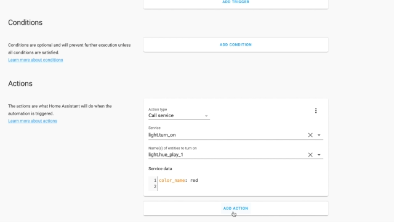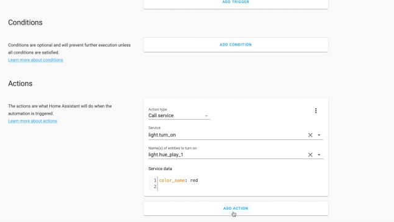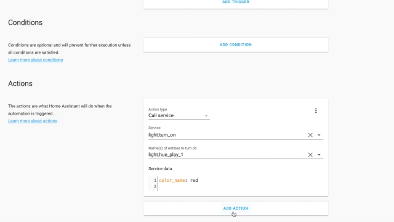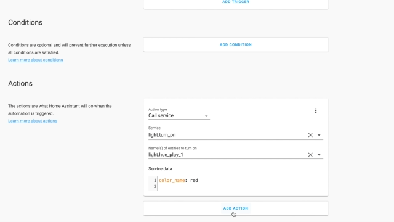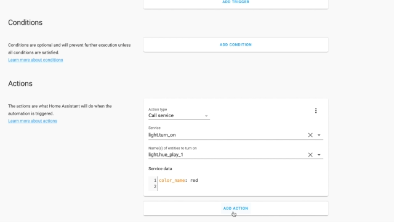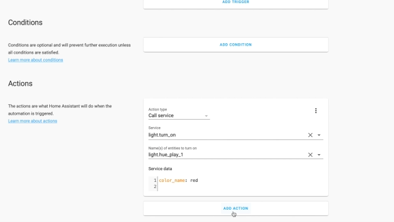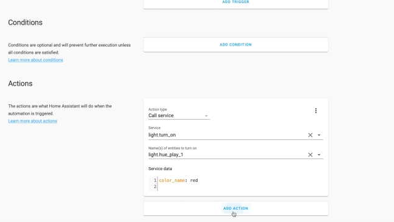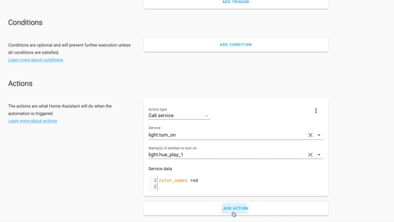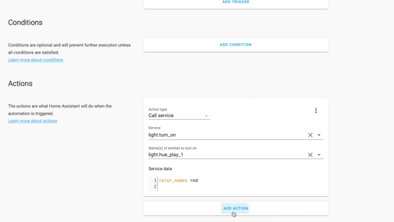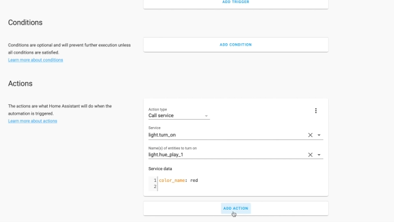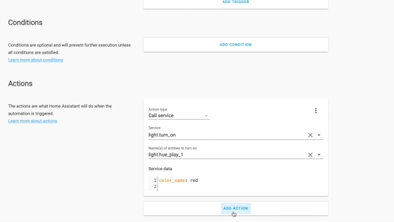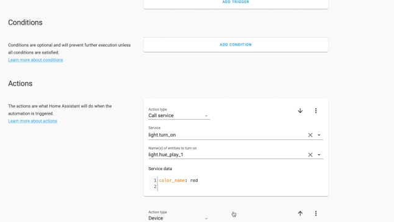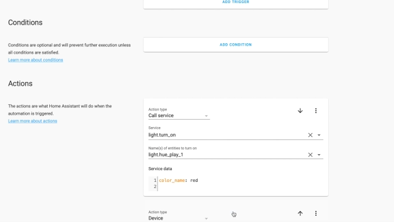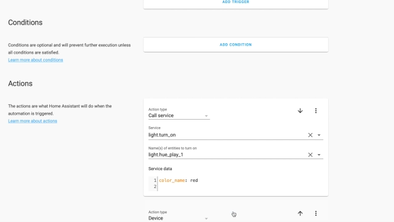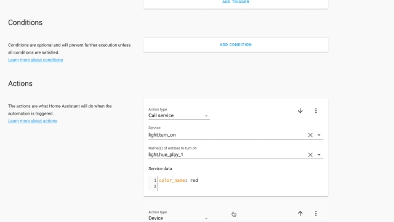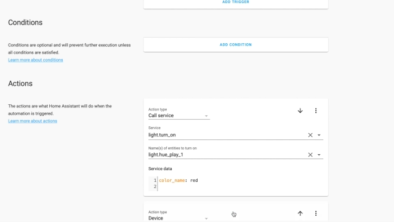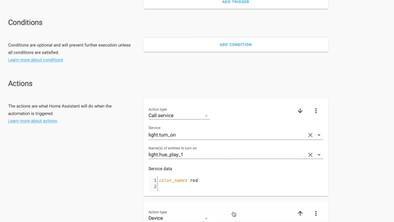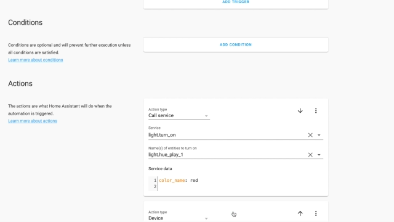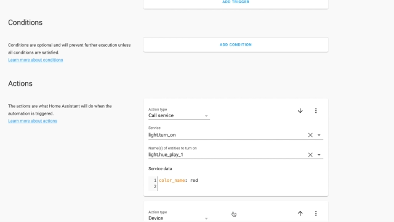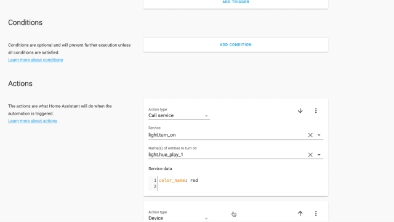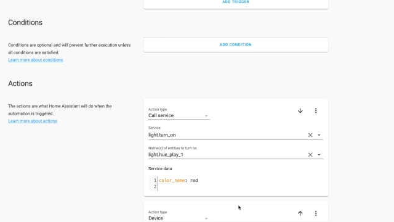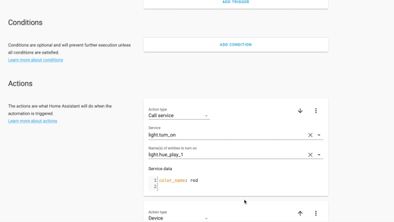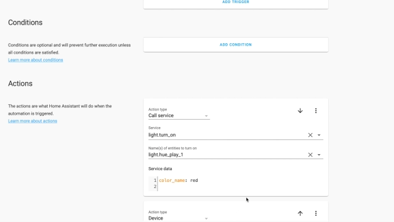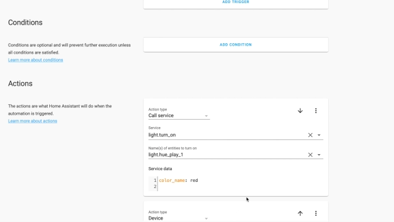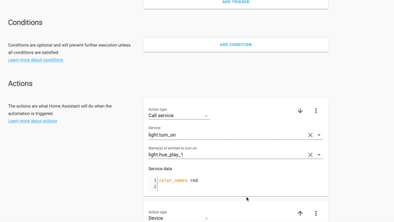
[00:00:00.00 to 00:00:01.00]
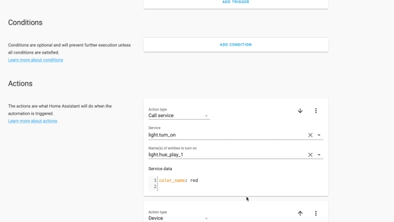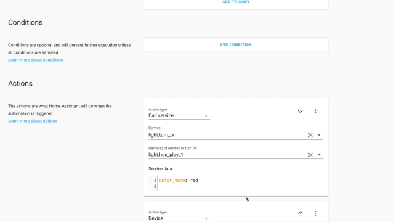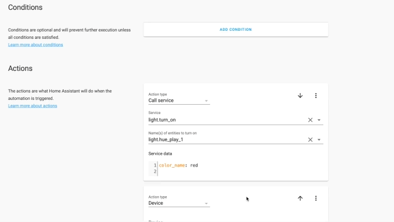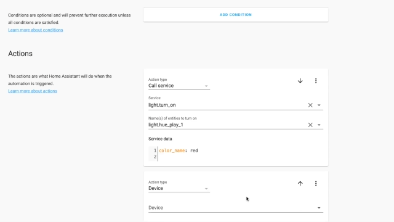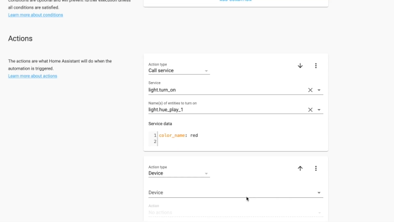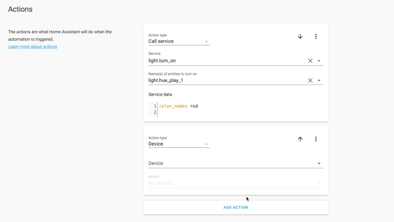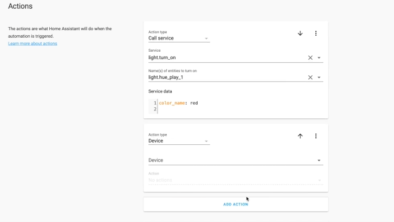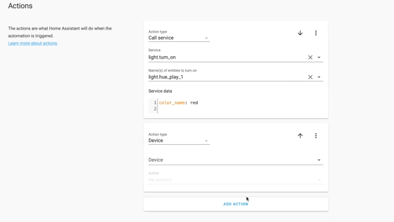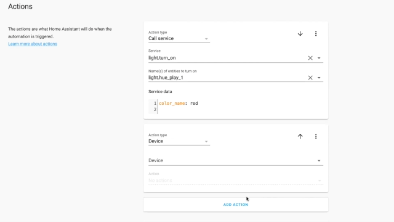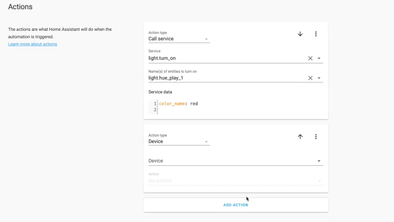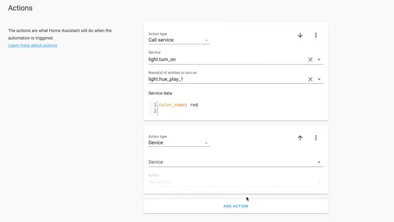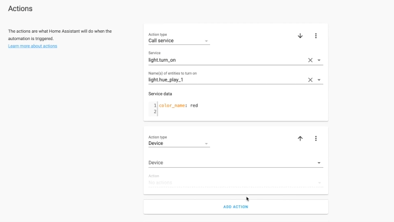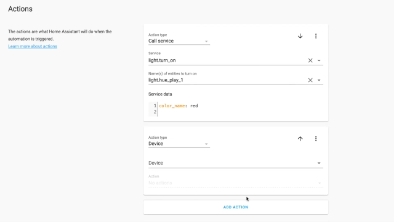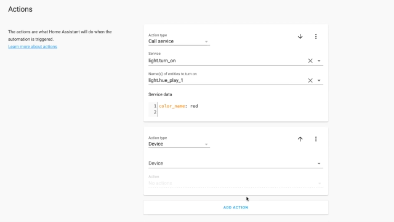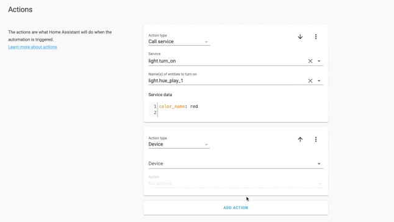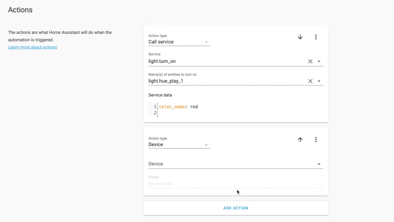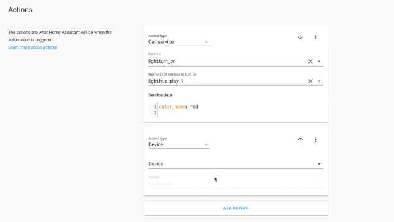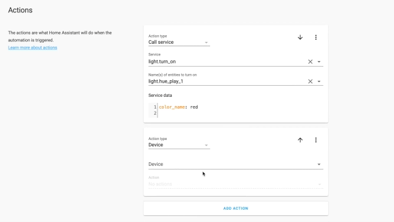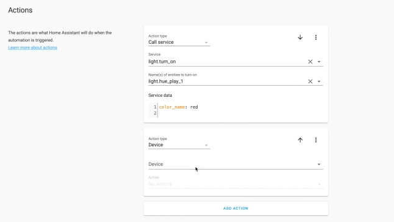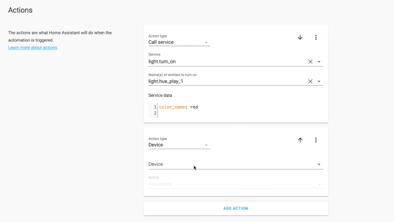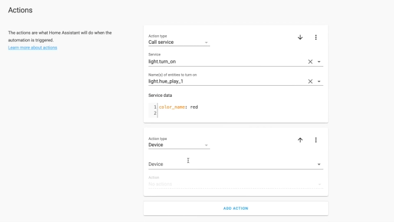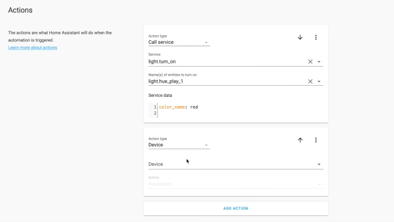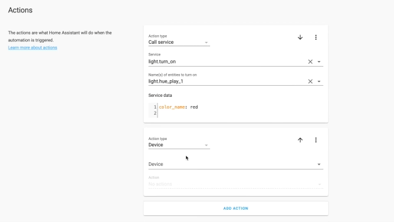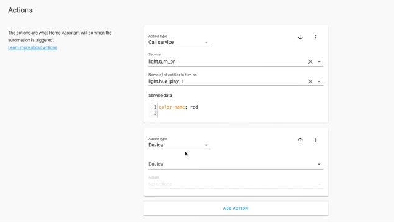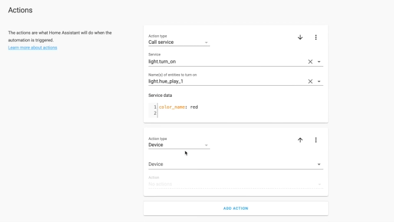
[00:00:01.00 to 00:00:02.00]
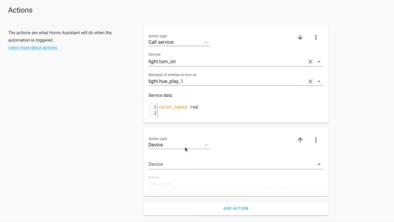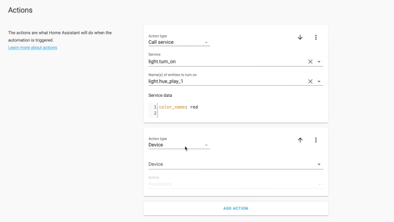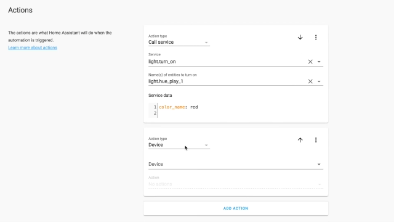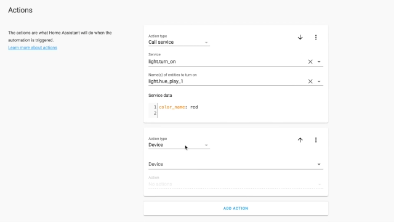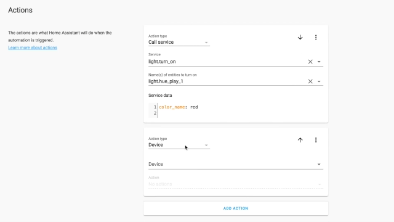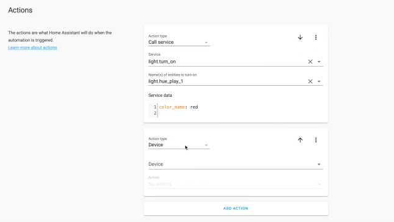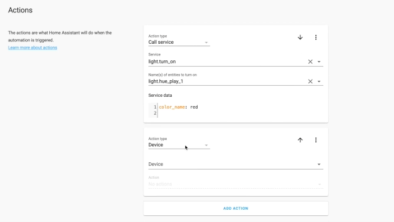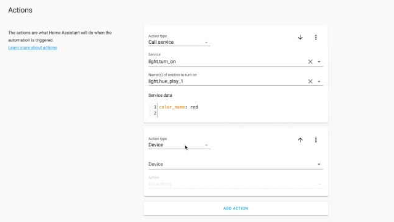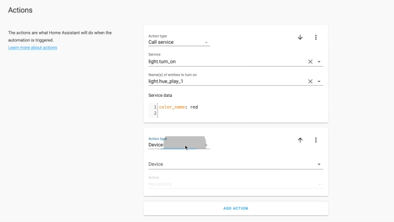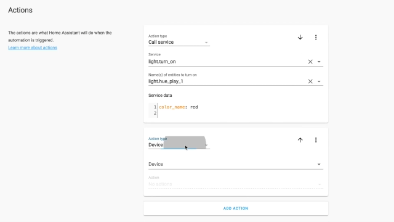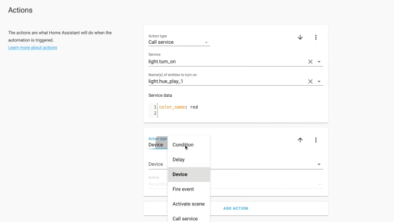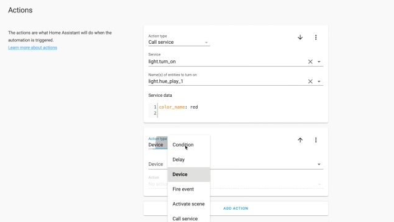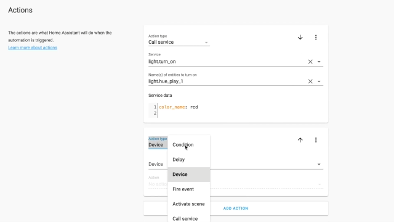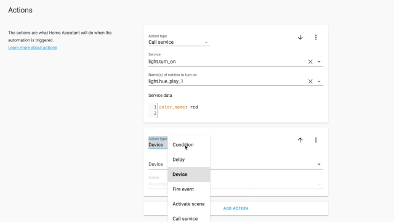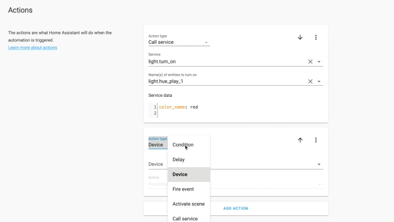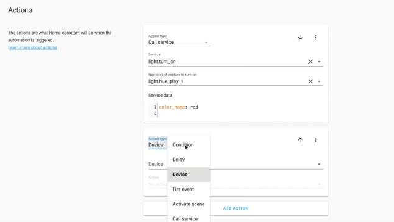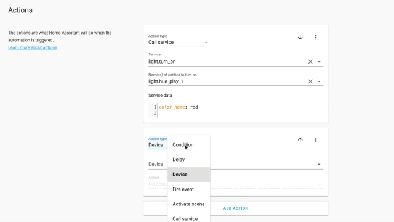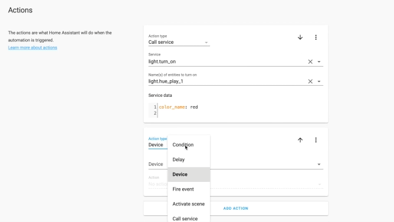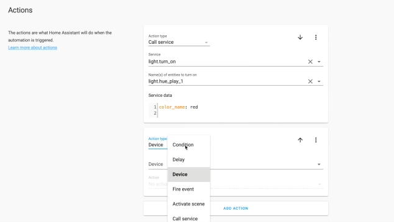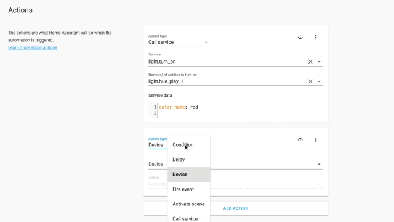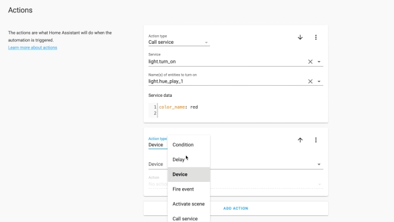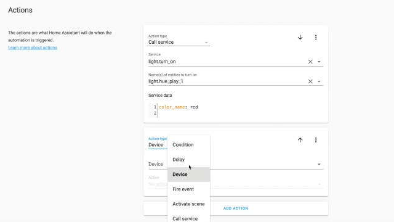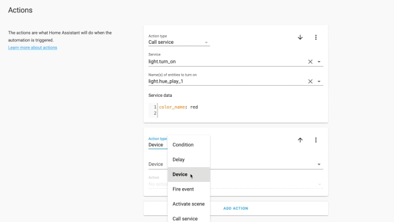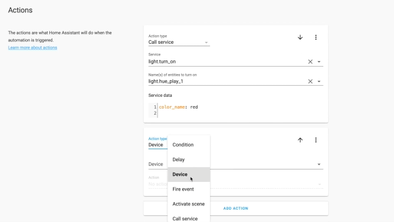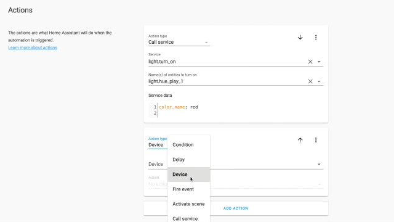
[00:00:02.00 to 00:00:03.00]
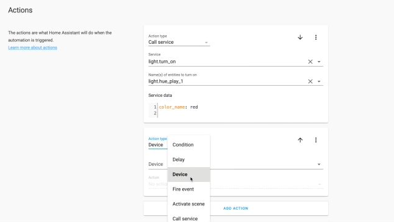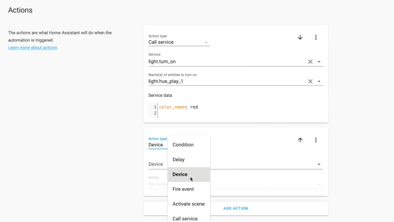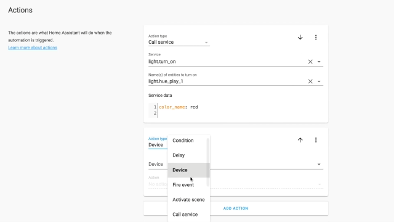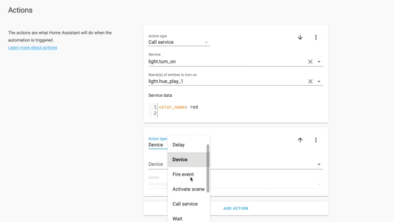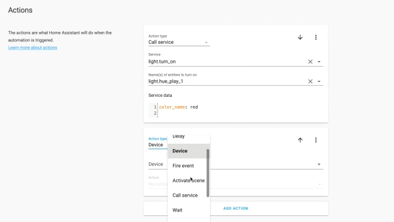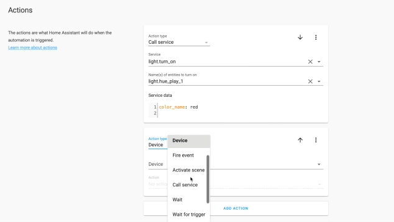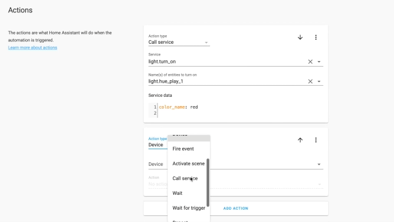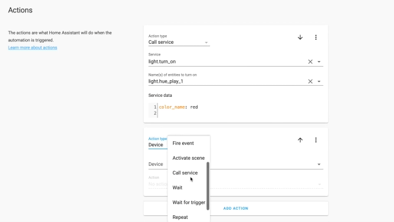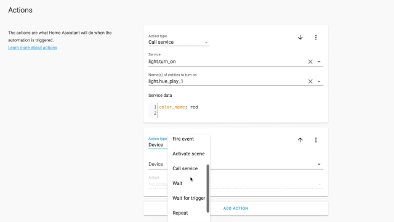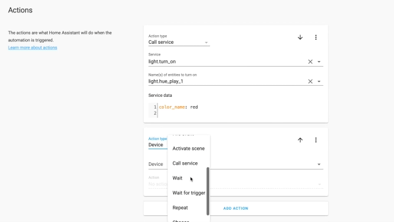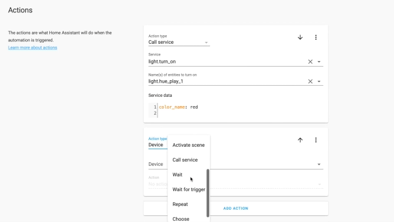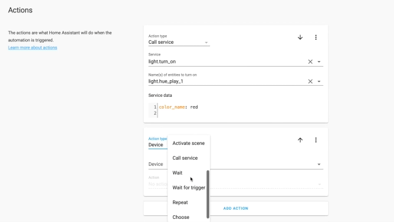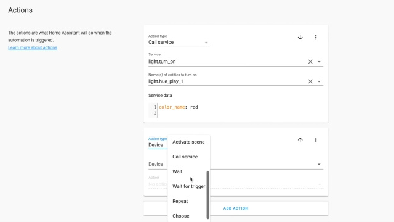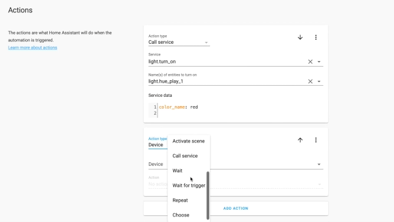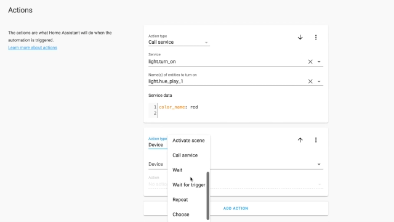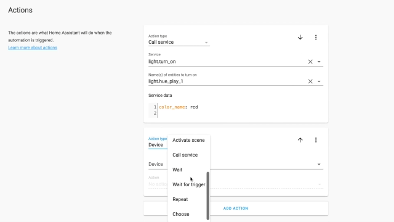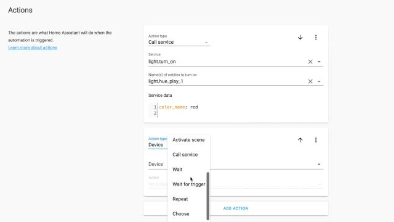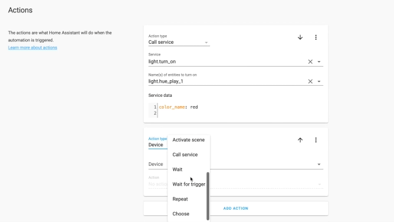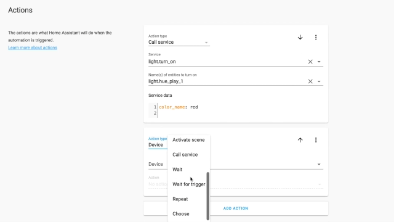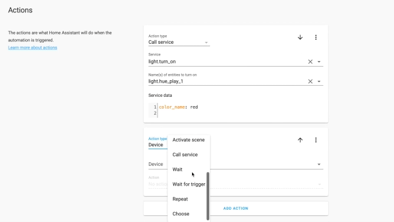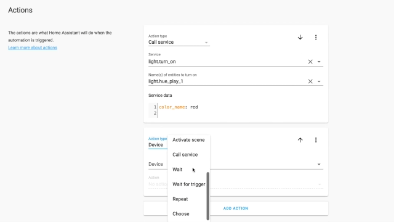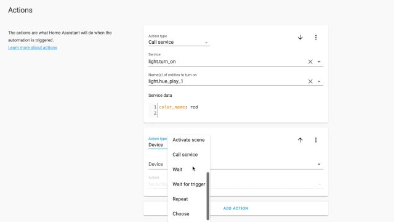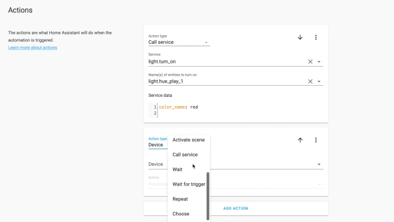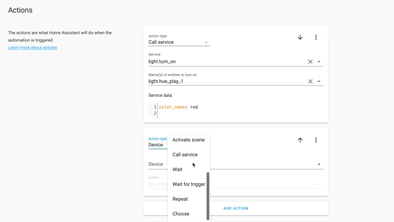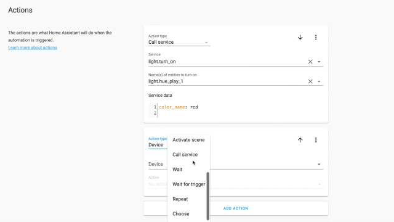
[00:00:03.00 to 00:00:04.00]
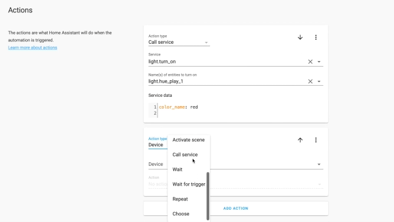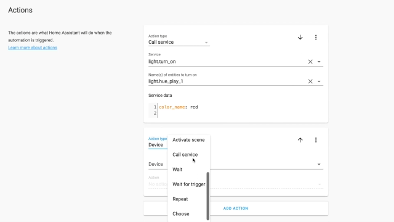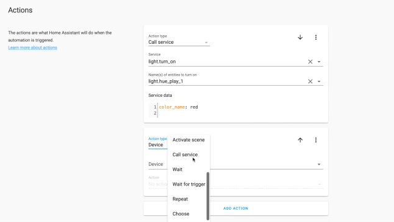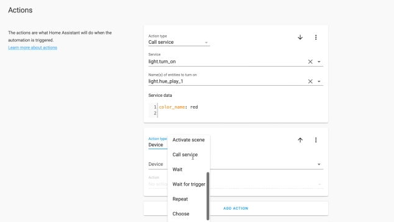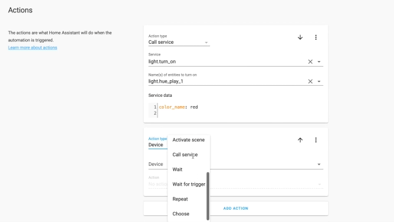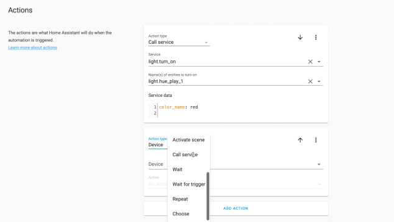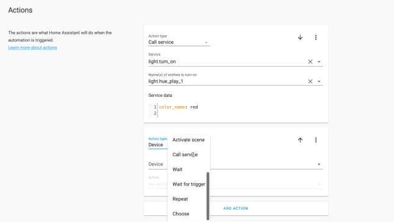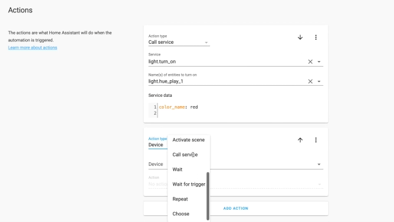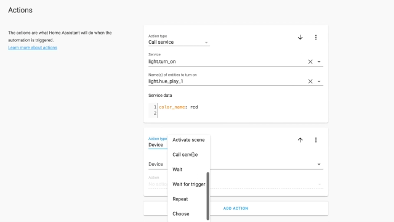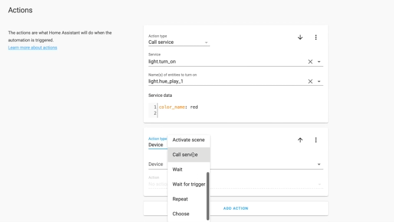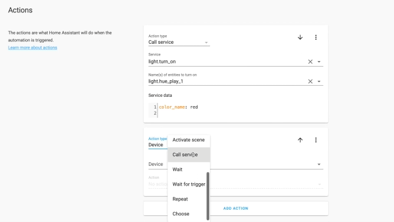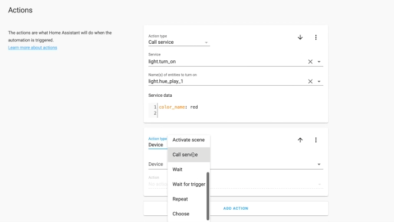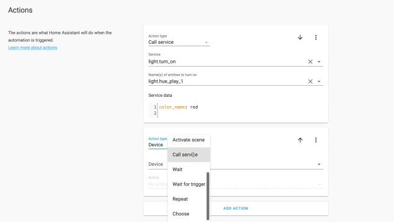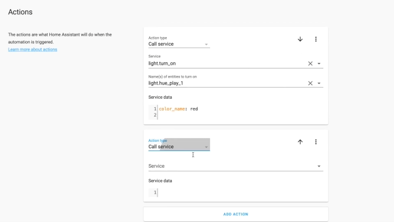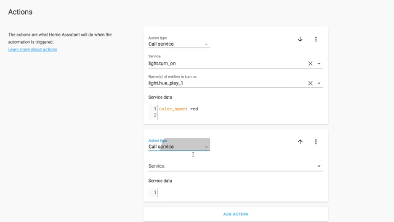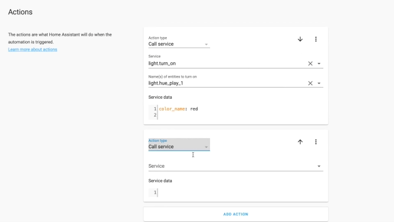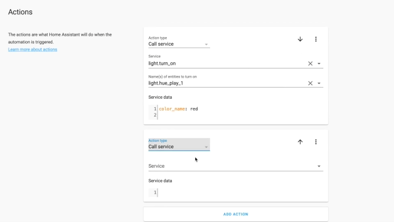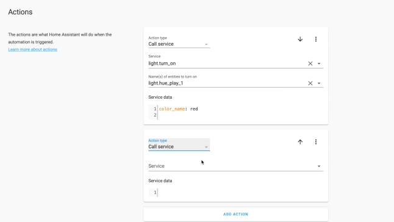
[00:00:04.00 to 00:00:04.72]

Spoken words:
(no speaker visible)